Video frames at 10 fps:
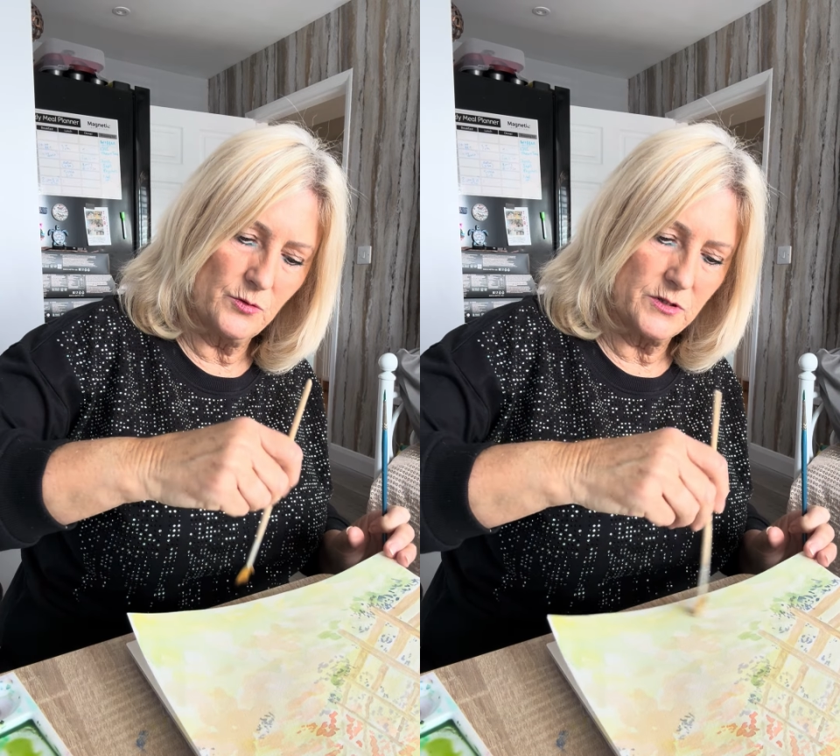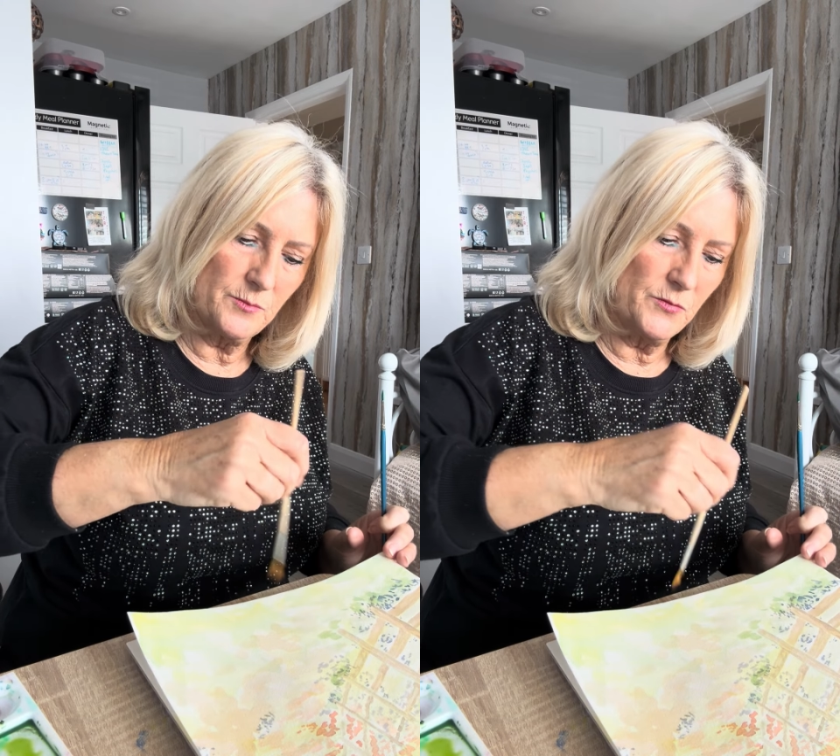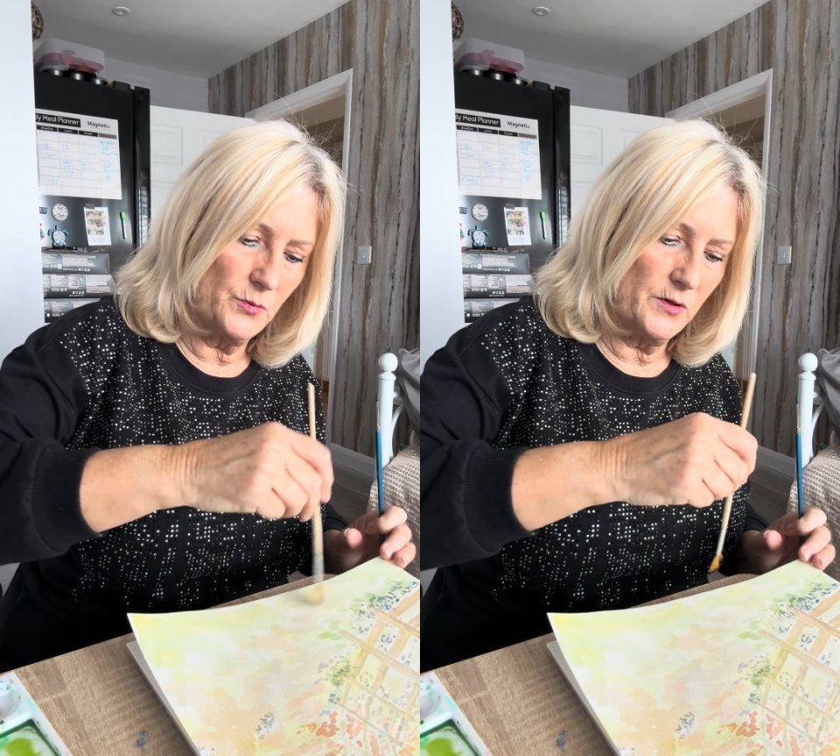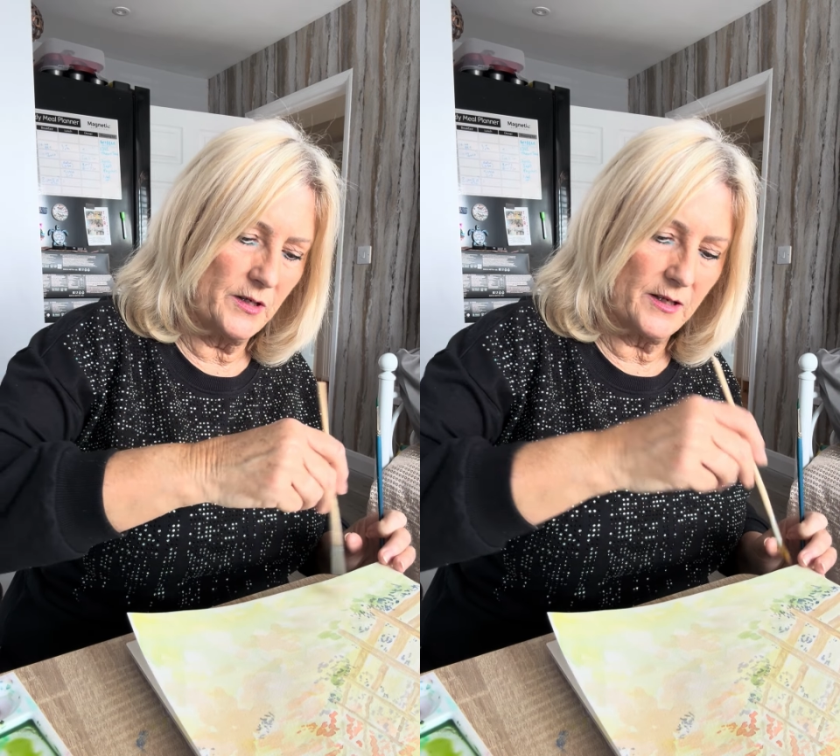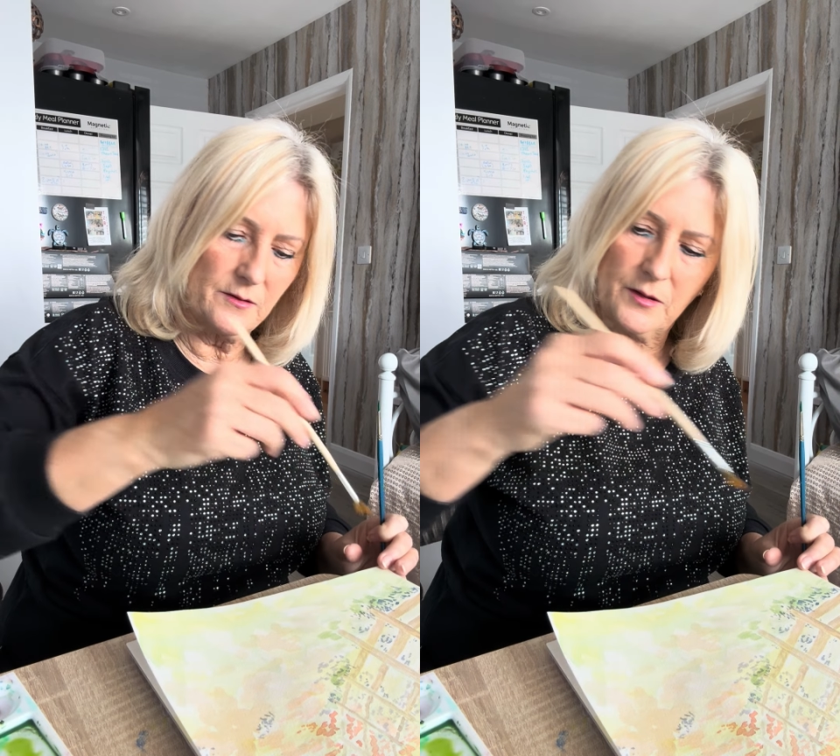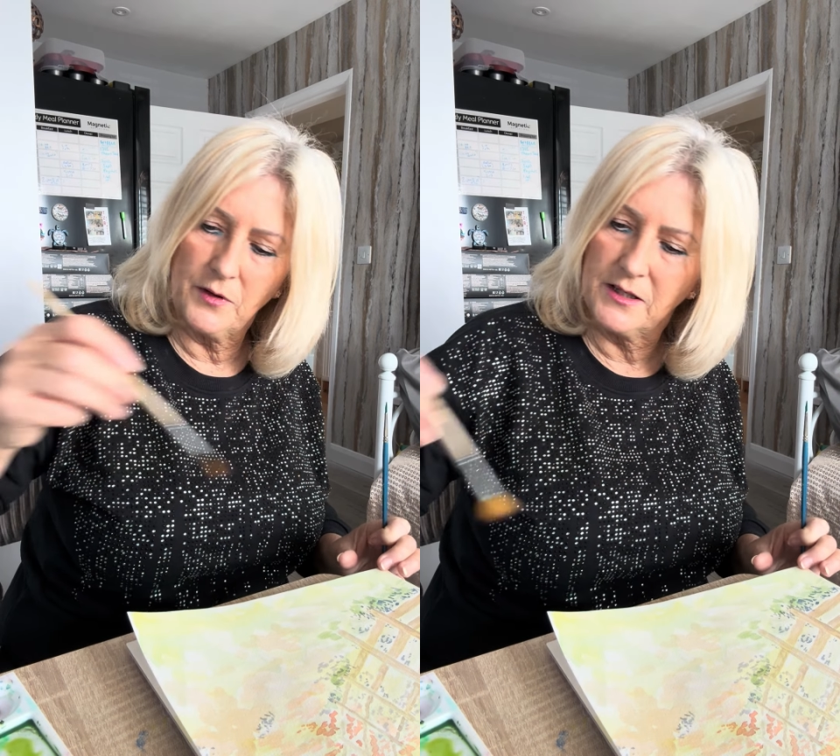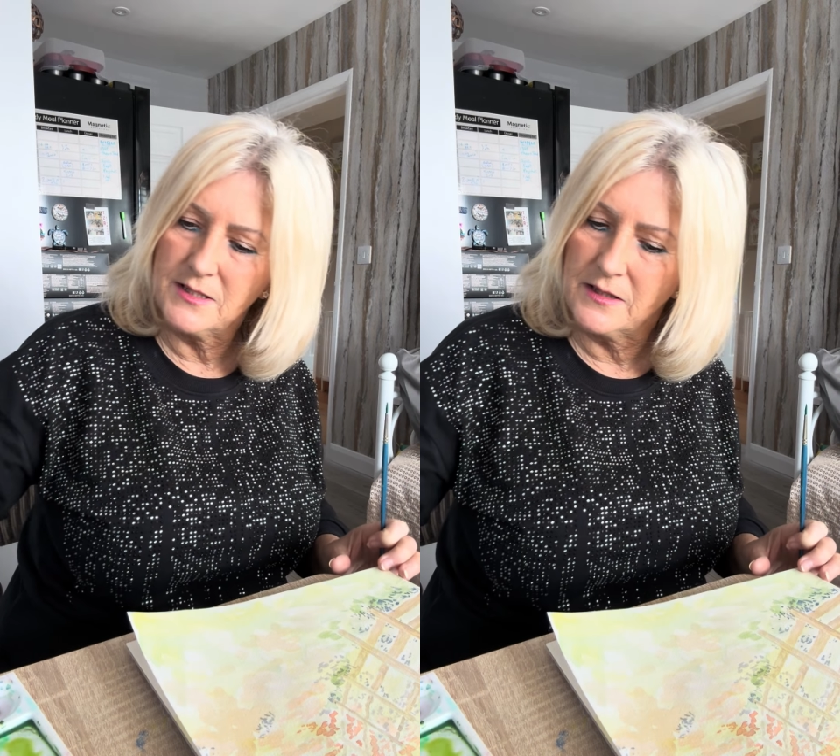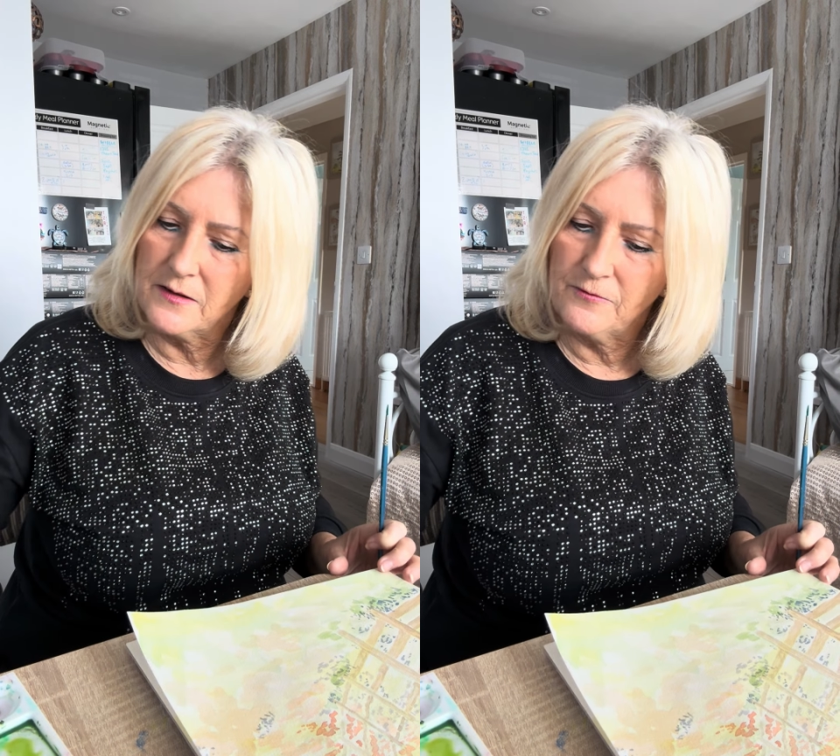some little ones in the